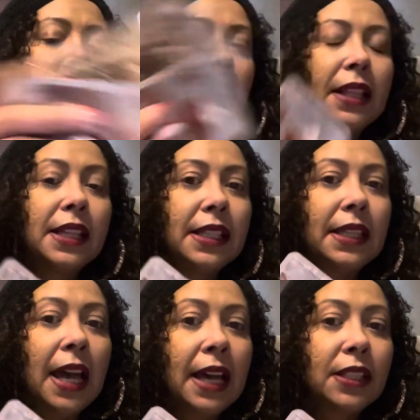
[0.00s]
This
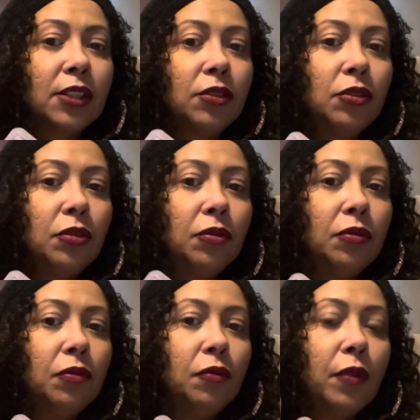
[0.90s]
has to
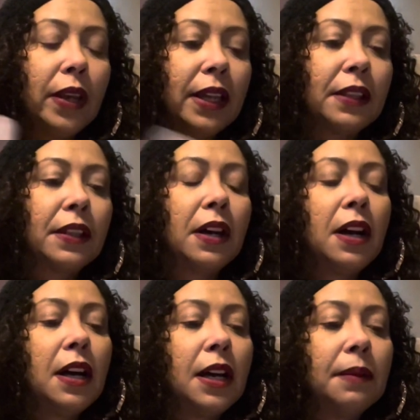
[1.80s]
do with
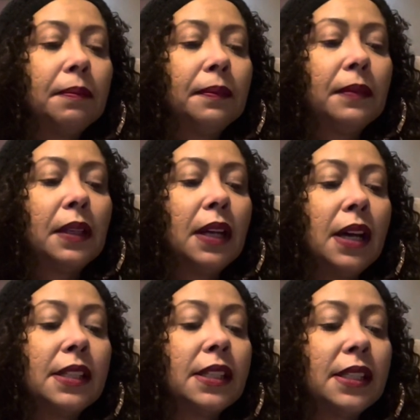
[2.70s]
a
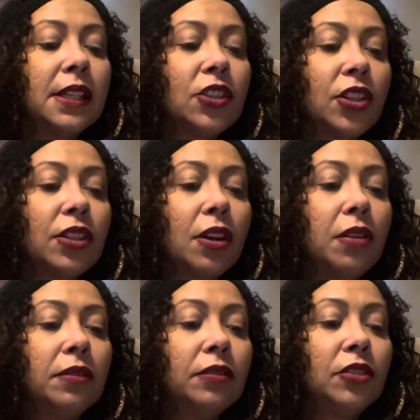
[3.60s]
decision,
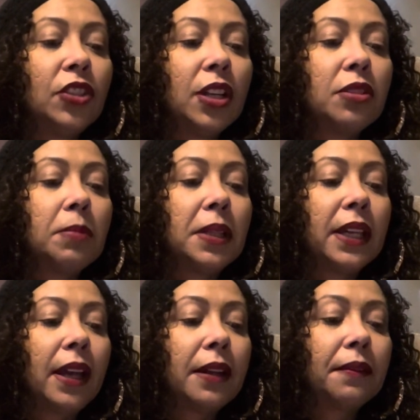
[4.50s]
though. Judgment
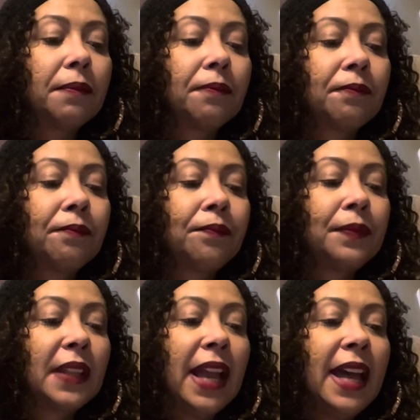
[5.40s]
again.
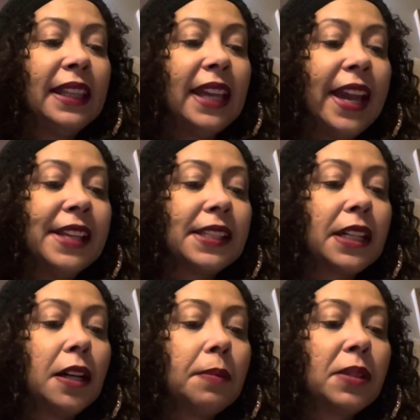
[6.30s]
And the Ace of
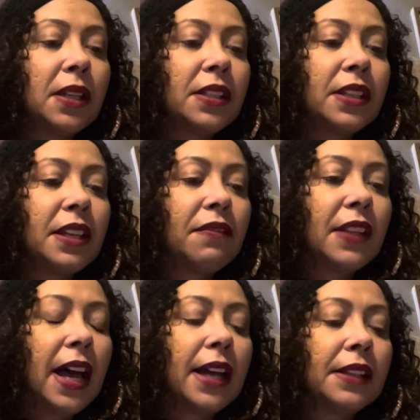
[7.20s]
Cups underneath
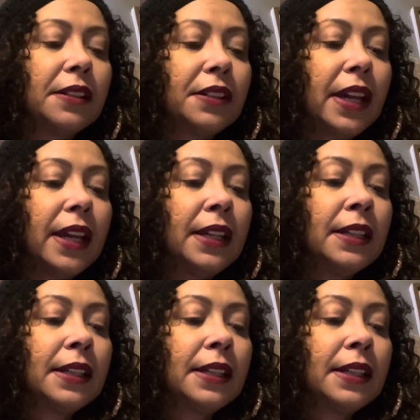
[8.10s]
that, okay?